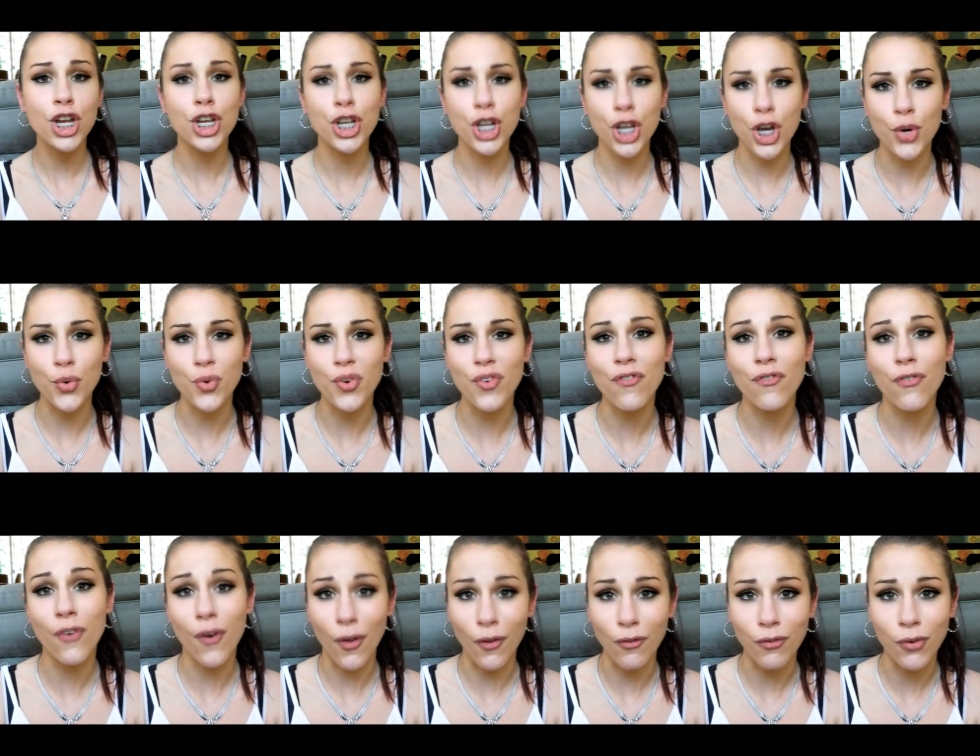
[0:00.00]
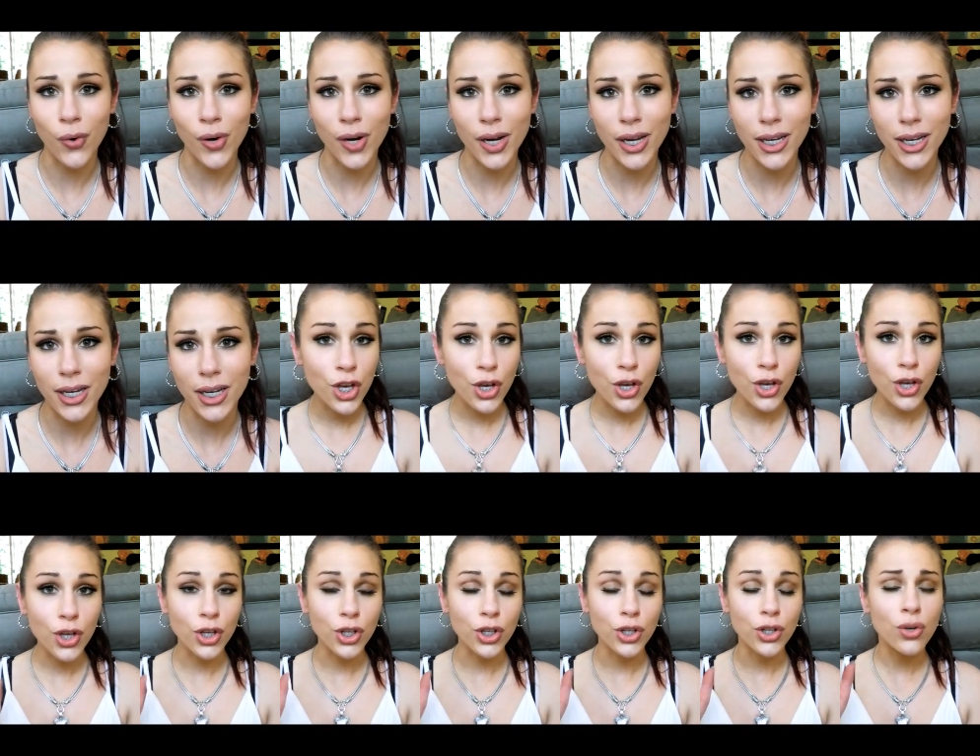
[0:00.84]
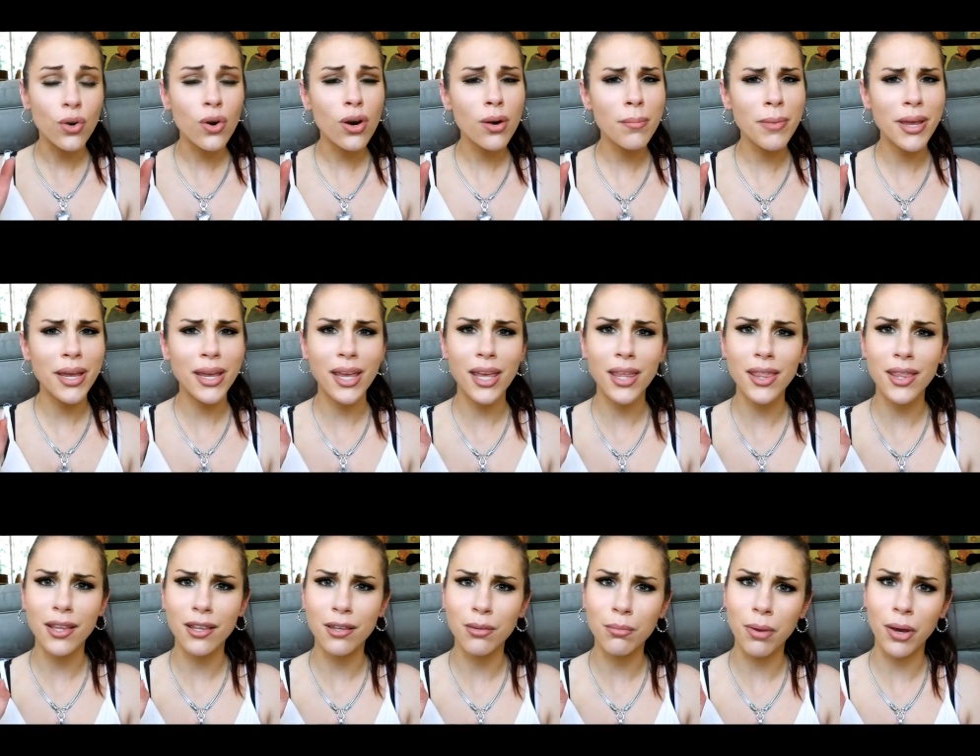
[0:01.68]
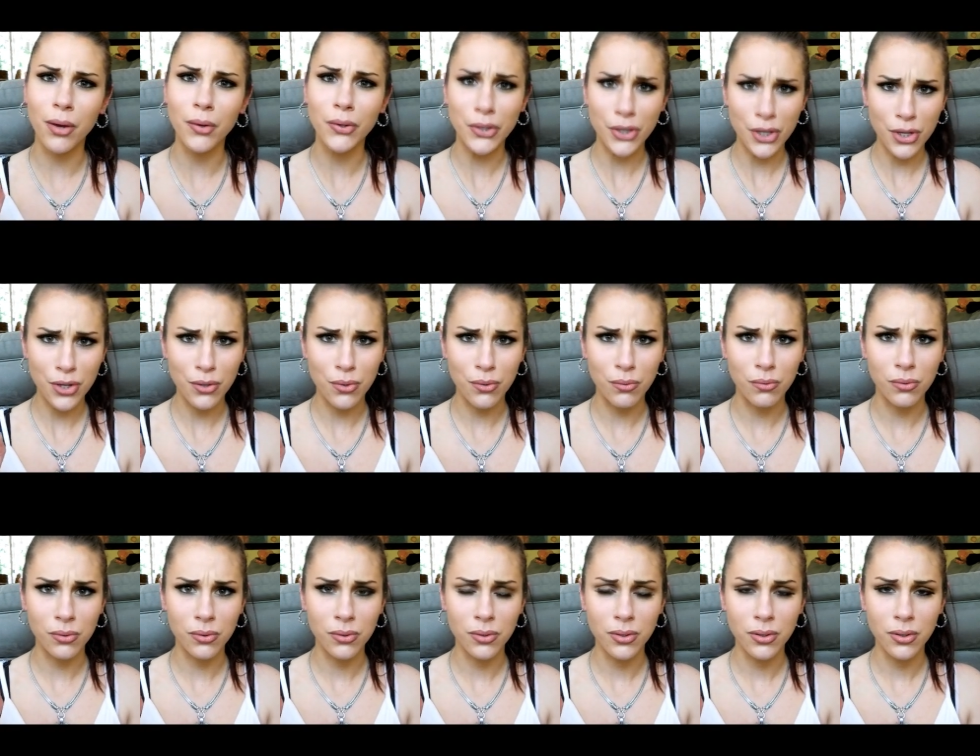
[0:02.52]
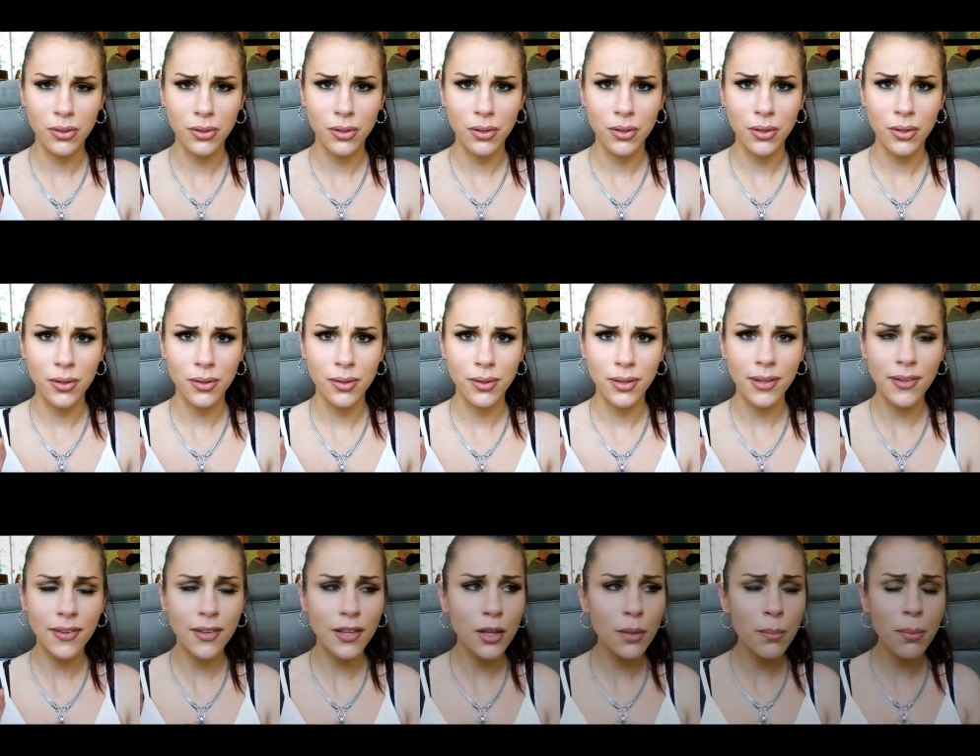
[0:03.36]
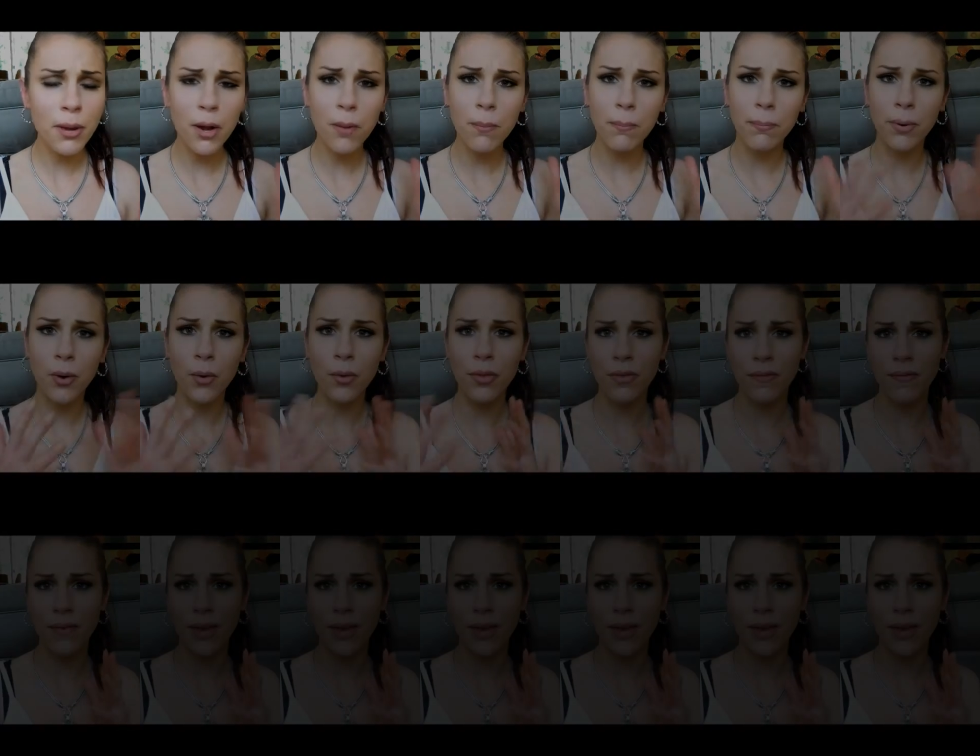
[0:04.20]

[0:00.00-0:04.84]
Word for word: Don't fall for it. You're making this about you. This is about both